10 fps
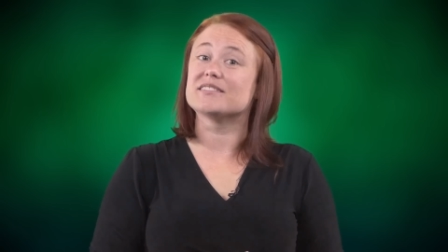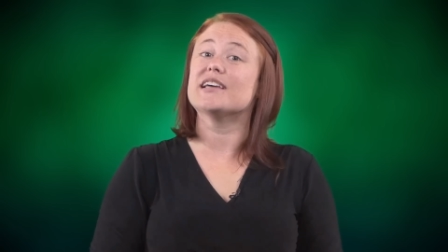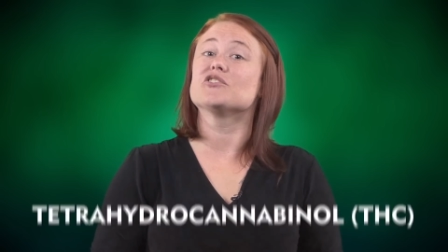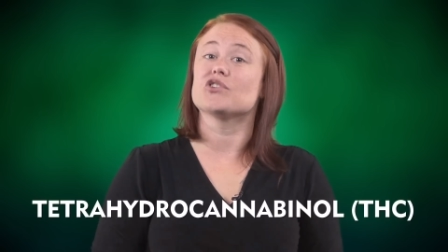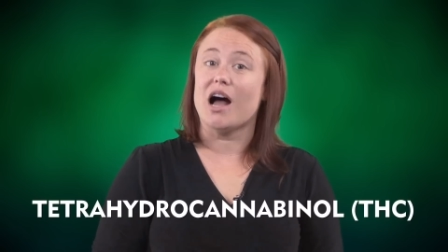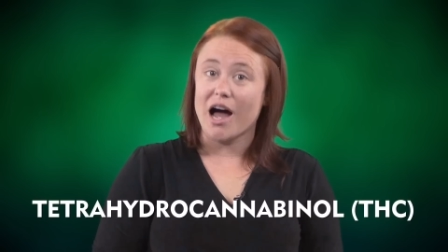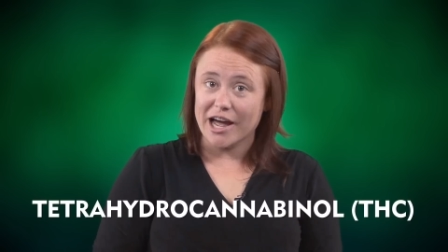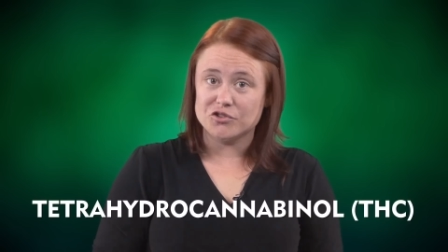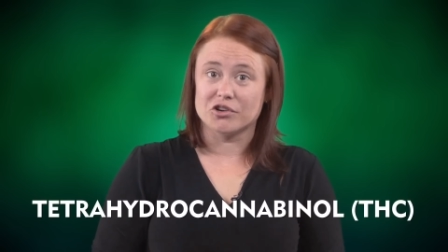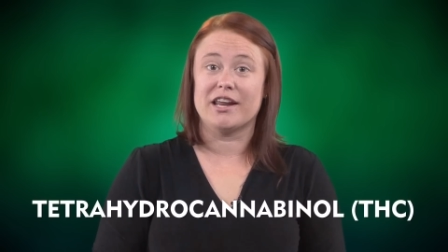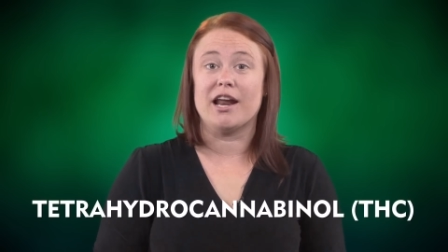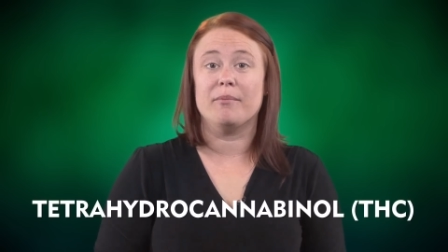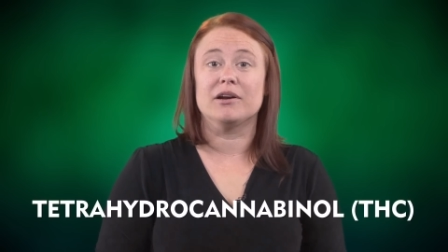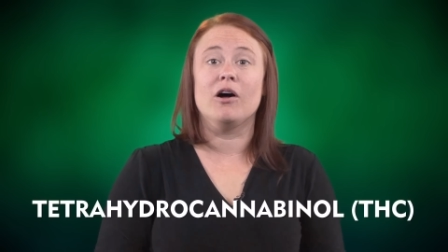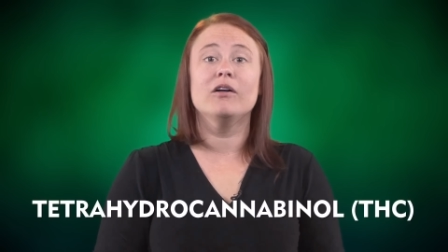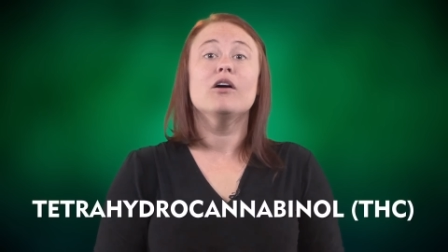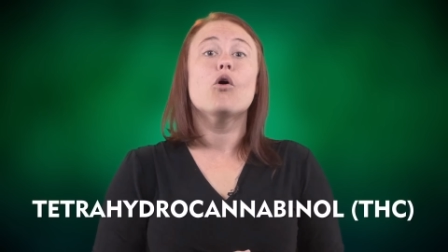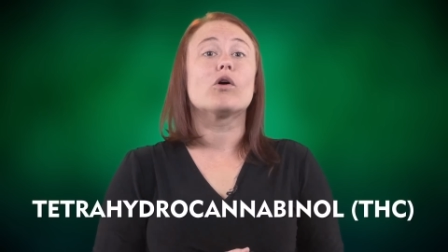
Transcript: is tetrahydrocannabinol,